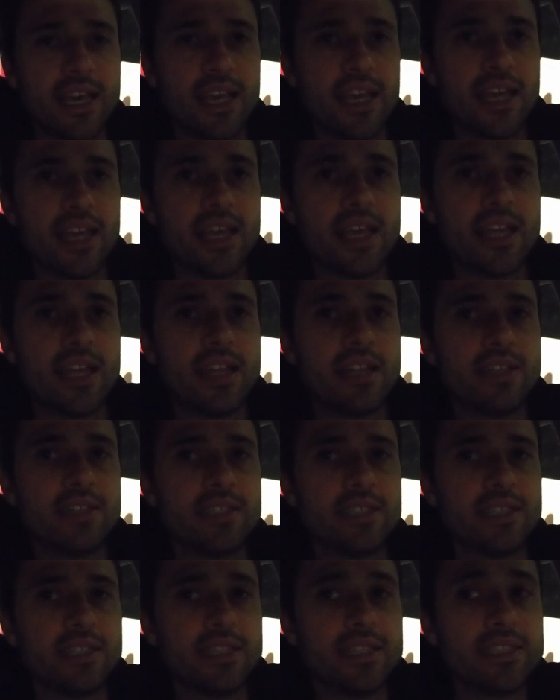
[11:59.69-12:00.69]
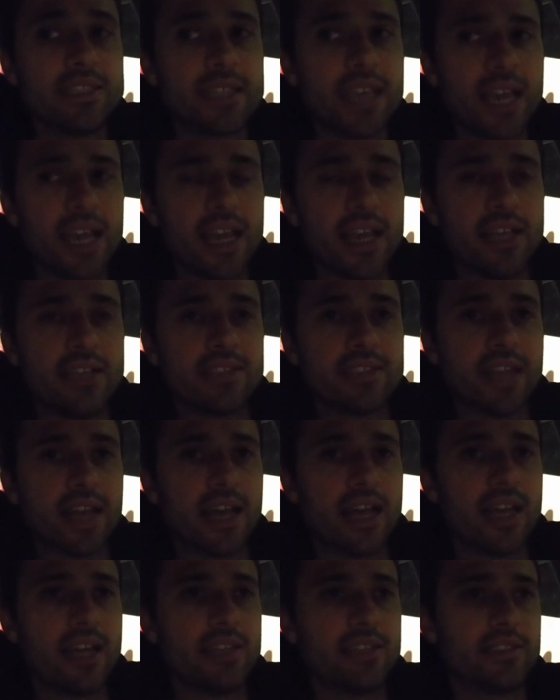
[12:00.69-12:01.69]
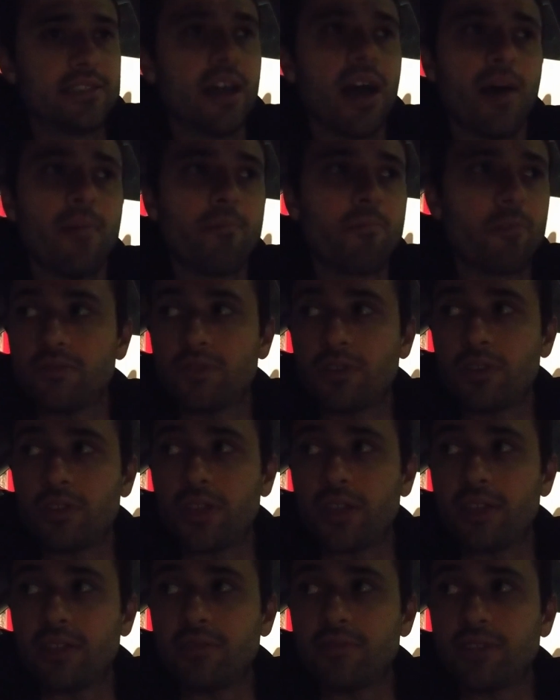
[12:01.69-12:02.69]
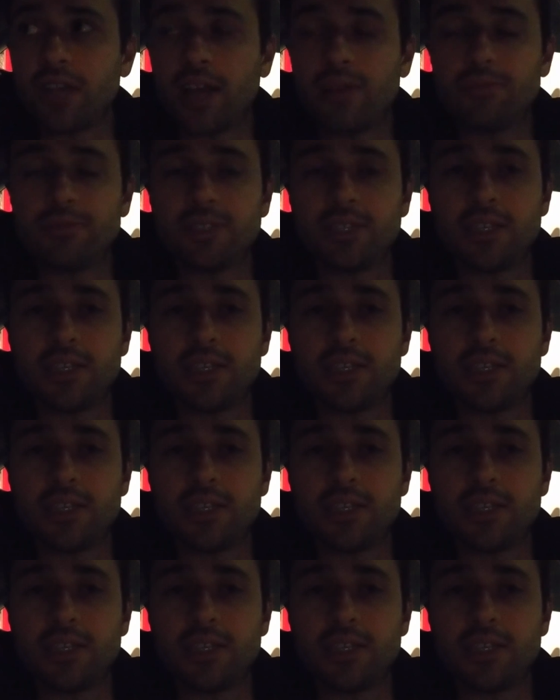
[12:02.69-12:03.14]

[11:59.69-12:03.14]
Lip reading: And in this case, I stopped for the length of time